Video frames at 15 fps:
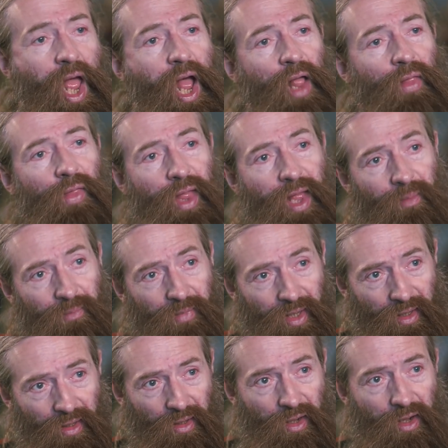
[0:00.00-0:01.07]
And that
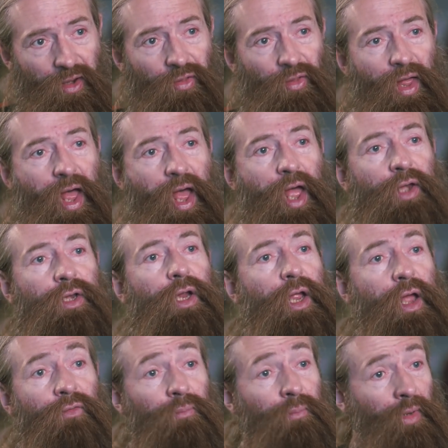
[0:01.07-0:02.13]
means that
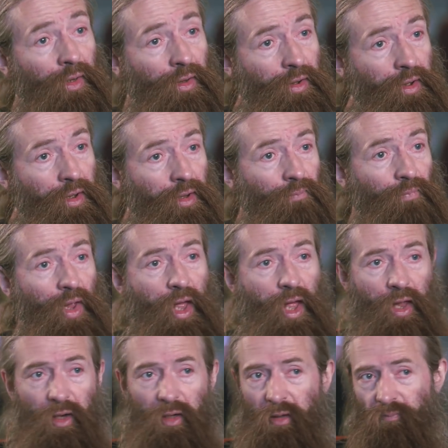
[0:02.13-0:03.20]
governments
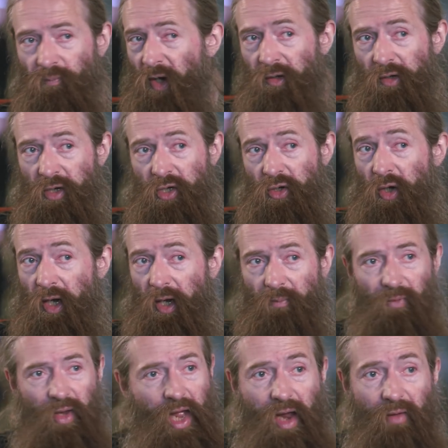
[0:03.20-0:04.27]
and industry,
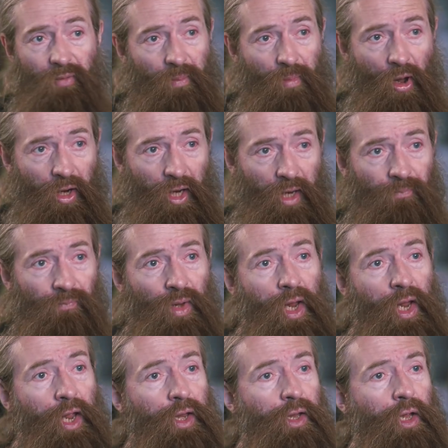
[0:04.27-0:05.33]
everybody,
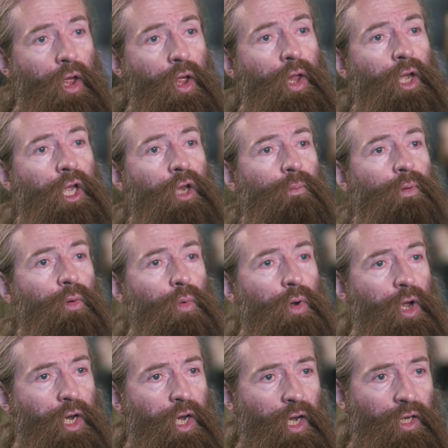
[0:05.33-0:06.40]
is going to be
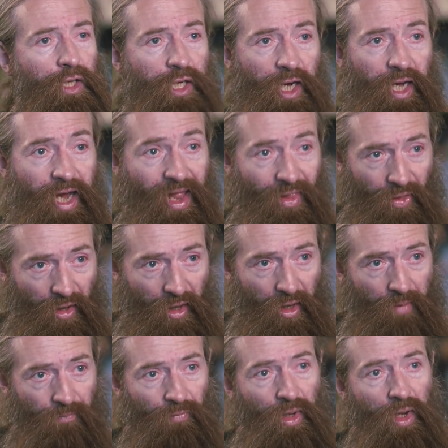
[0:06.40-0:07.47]
working
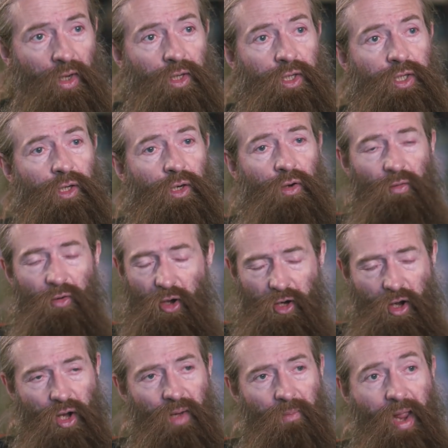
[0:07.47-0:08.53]
together to not
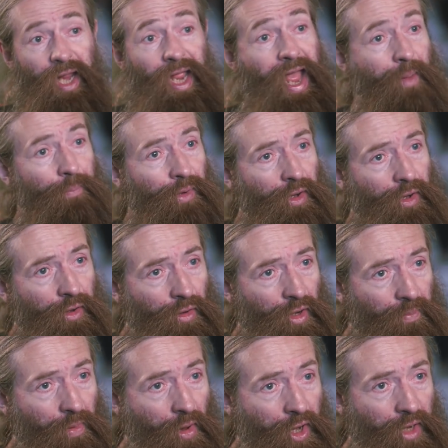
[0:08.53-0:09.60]
only make it happen as soon
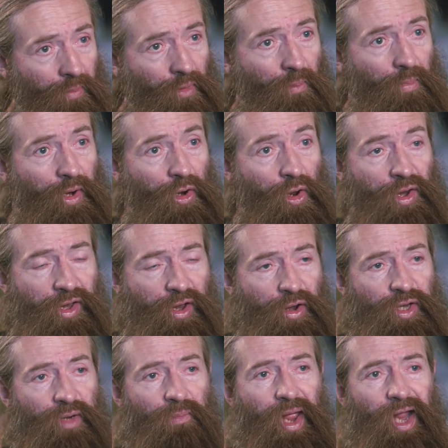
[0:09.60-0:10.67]
as possible, but also
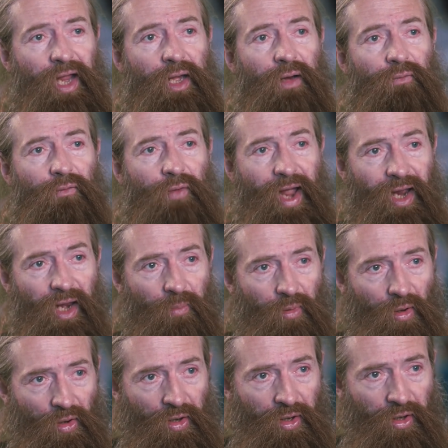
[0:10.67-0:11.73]
to make it
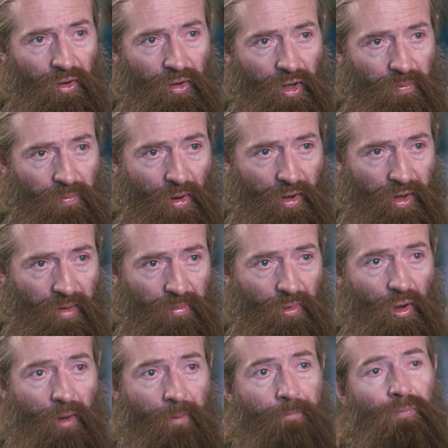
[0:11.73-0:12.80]
available as soon as
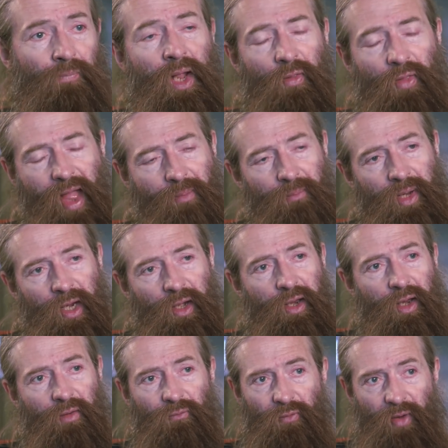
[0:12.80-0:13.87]
possible. That means
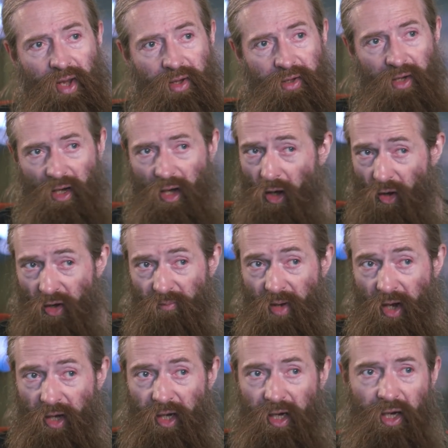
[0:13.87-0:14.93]
investing a lot of
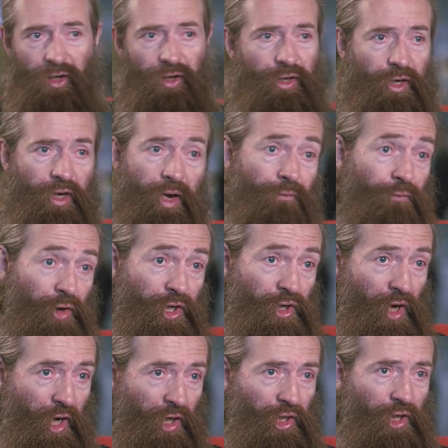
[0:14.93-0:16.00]
money into
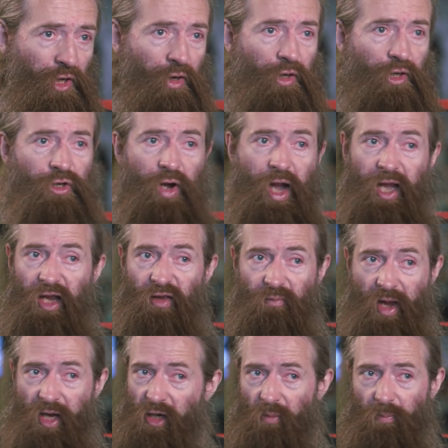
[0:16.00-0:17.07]
infrastructure and training of
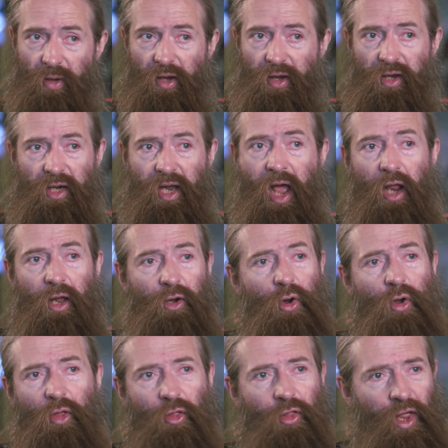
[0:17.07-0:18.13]
medical personnel and
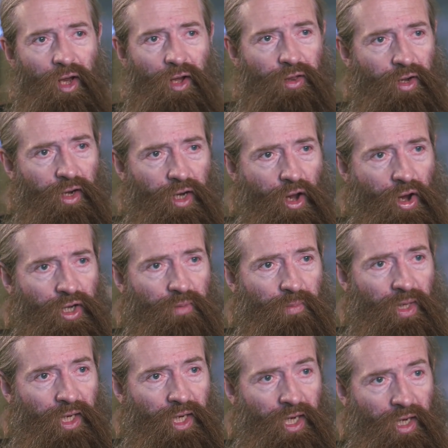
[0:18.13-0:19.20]
all the things that are going to
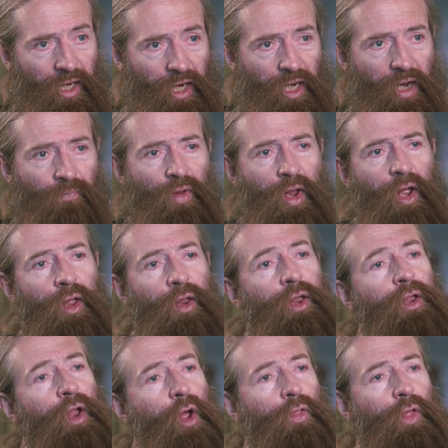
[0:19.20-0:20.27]
be needed
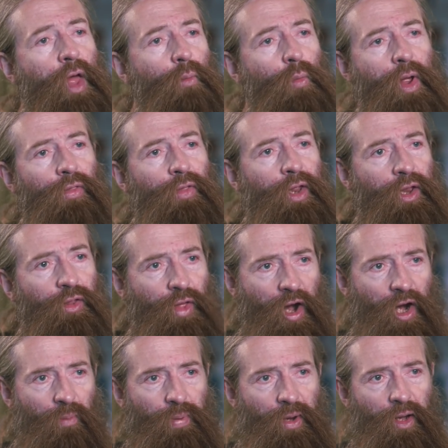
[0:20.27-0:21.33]
so that when these
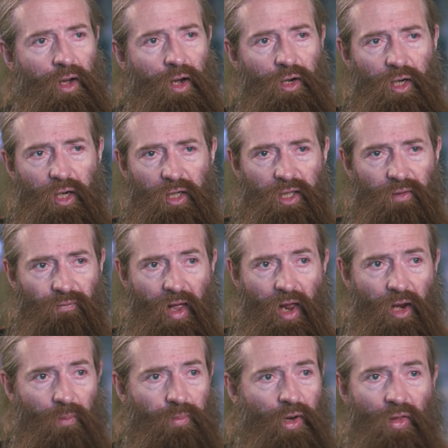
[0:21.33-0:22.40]
therapies are
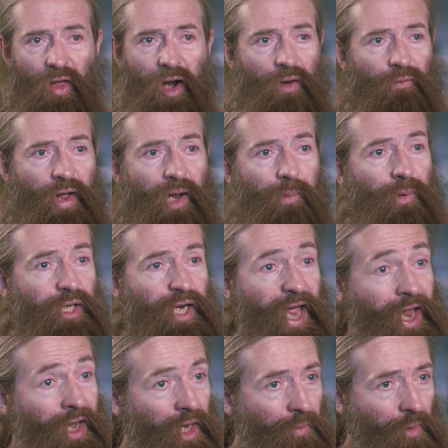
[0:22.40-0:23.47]
developed and they're available to
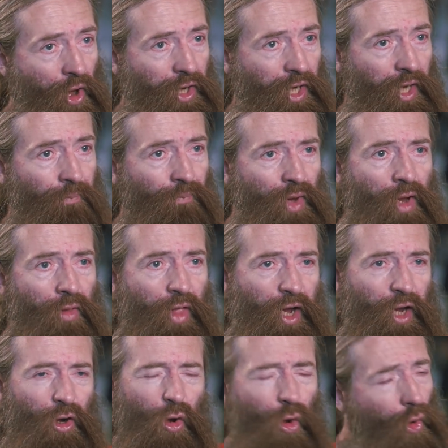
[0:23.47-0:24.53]
anybody, they
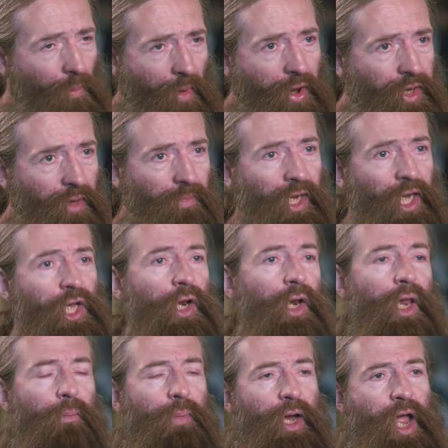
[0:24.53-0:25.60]
can almost
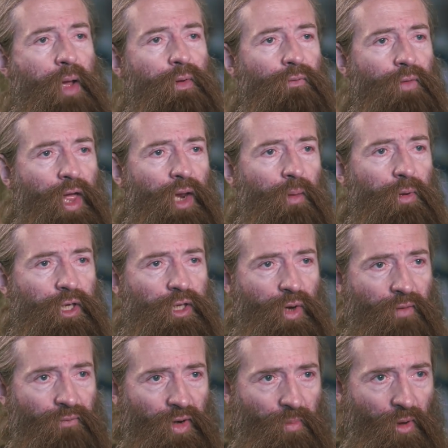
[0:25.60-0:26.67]
immediately become available to
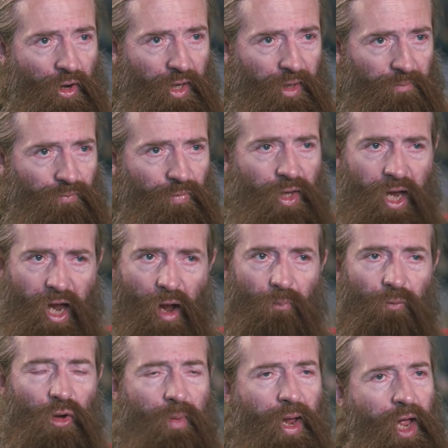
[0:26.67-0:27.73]
everybody. Now,
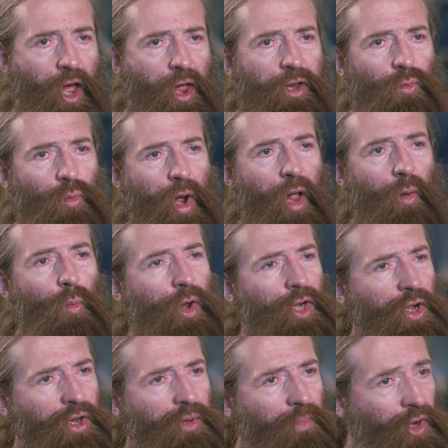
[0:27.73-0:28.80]
you may ask, well, what
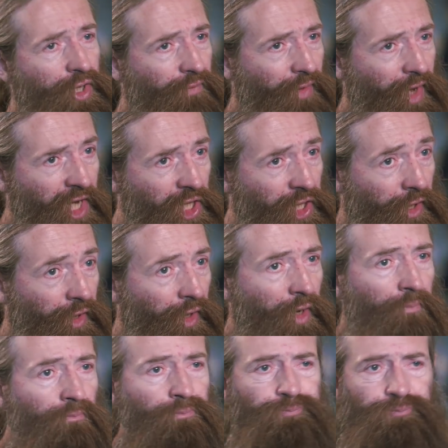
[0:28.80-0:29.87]
is the motivation
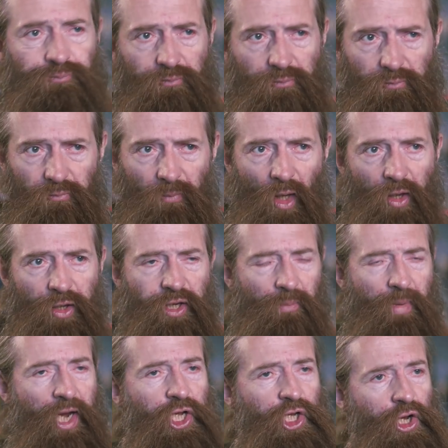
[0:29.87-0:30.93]
to
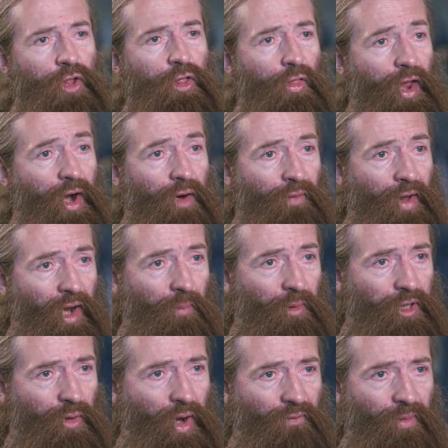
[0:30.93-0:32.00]
make sure that they're
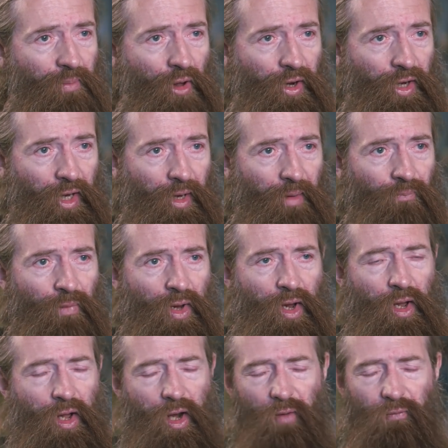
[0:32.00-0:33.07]
available to everybody?
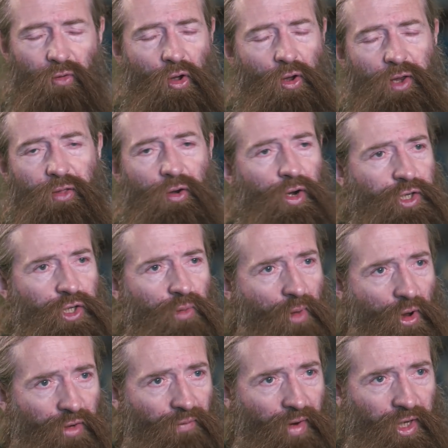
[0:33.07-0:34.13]
And of course, there are two
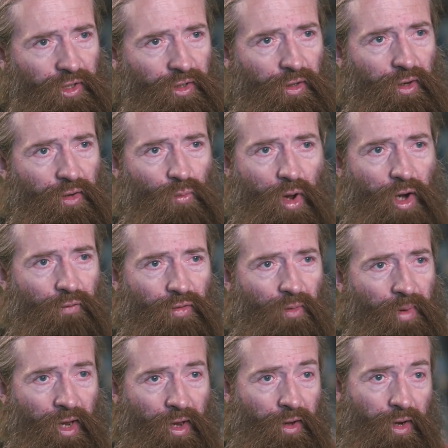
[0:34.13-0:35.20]
motivations. One of
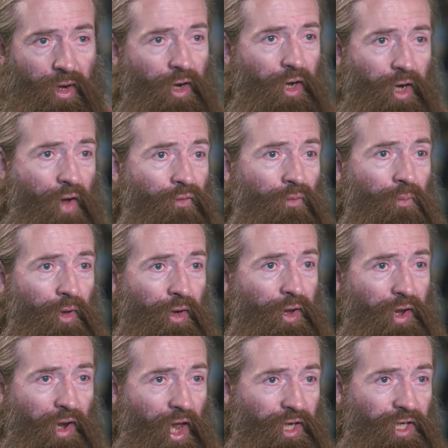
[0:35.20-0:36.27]
them is
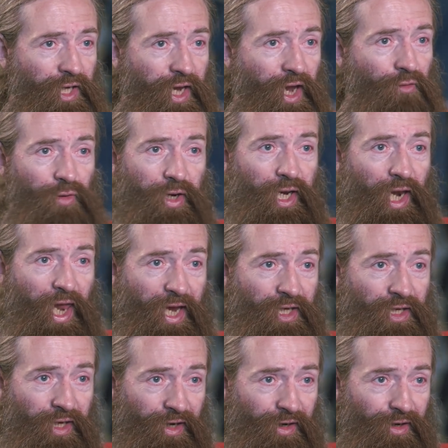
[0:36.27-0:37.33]
governments like to get
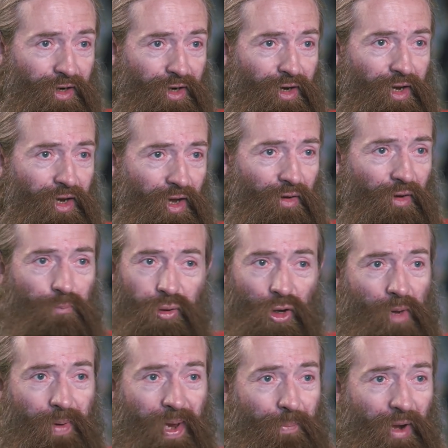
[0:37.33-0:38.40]
re-elected, and
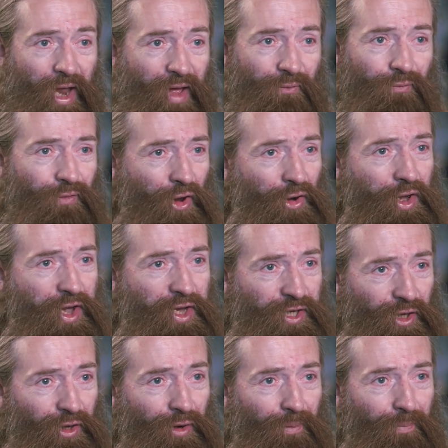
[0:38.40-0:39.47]
poor people have votes
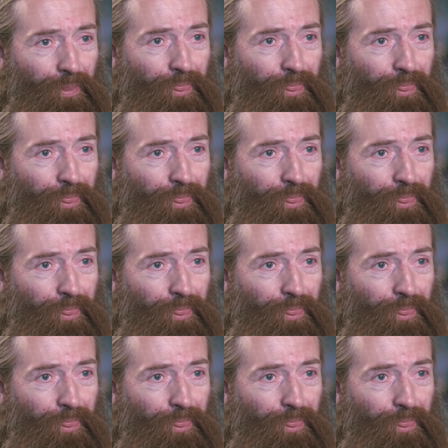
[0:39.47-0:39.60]
too.